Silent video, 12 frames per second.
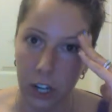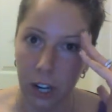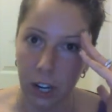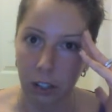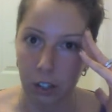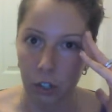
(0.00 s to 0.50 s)

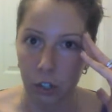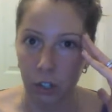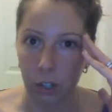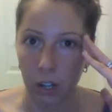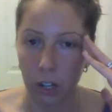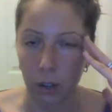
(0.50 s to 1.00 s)
challenge,
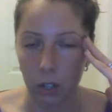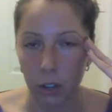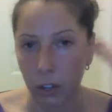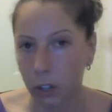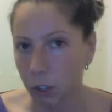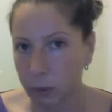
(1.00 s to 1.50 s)
and those
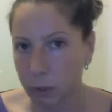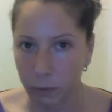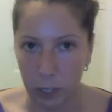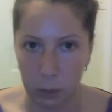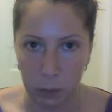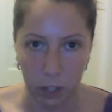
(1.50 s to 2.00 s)
other groups
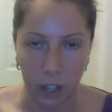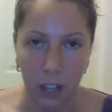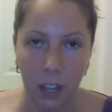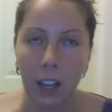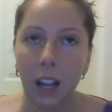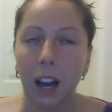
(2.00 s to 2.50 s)
on Facebook,
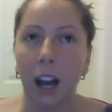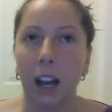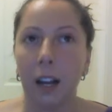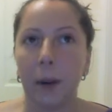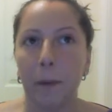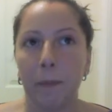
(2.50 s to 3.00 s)

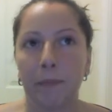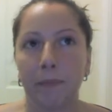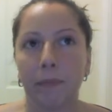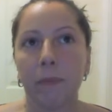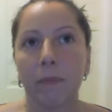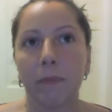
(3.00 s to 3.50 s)
um,
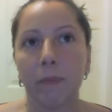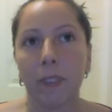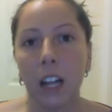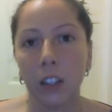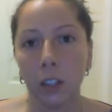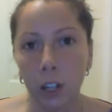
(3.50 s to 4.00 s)

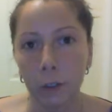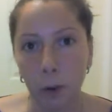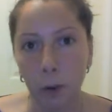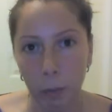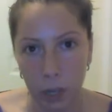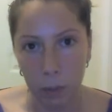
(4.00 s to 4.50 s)
and look
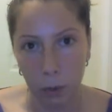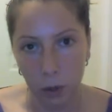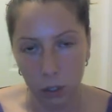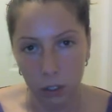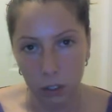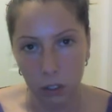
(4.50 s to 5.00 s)
for
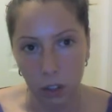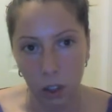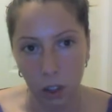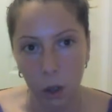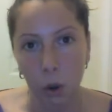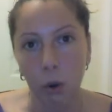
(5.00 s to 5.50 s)
people
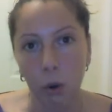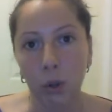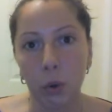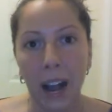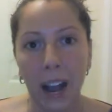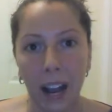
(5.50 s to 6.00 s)

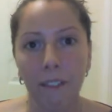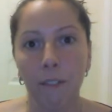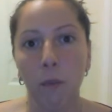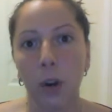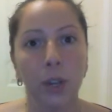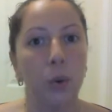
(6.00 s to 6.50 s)
who have
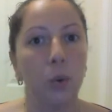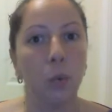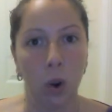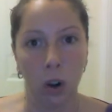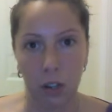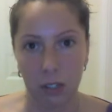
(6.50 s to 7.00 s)
what you
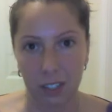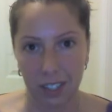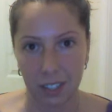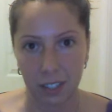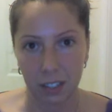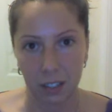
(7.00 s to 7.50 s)
want.
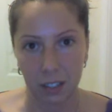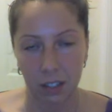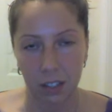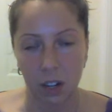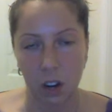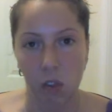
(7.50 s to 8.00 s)

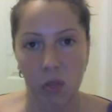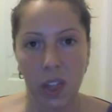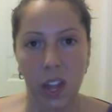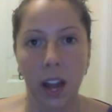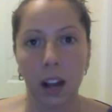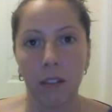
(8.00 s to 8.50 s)

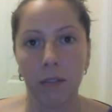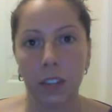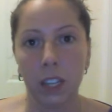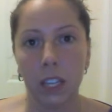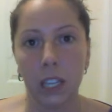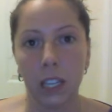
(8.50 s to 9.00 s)
They have
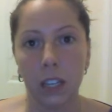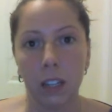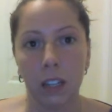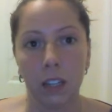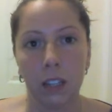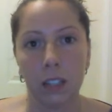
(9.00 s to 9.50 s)
the
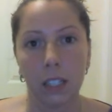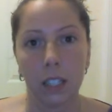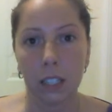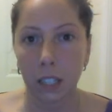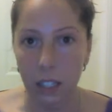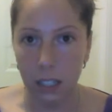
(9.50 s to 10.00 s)

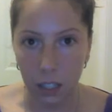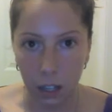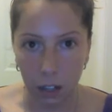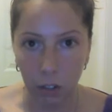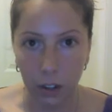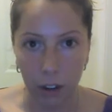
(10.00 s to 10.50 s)
success that
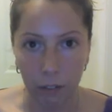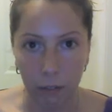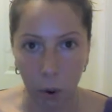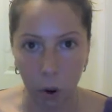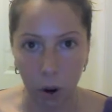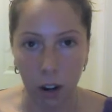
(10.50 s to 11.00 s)
you're looking
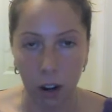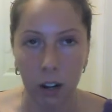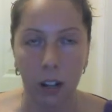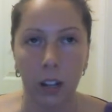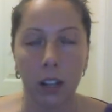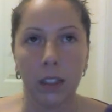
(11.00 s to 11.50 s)
for.
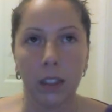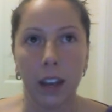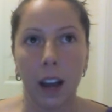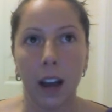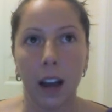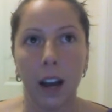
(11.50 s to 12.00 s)

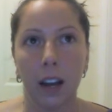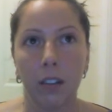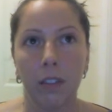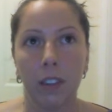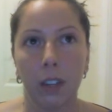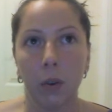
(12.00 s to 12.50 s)
They
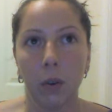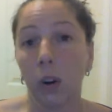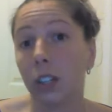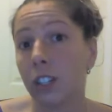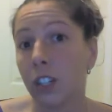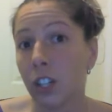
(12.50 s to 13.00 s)
have the
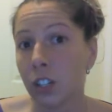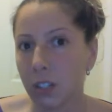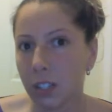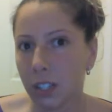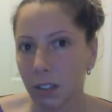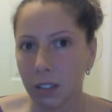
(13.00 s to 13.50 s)

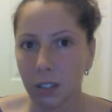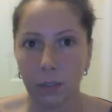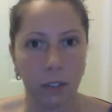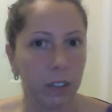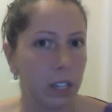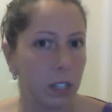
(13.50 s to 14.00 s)
organizational skills if
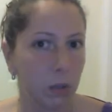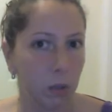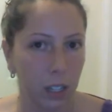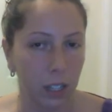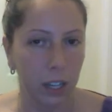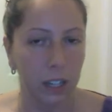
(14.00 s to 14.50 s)
you're very
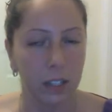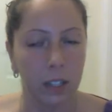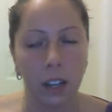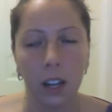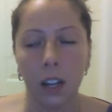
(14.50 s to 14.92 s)
disorganized.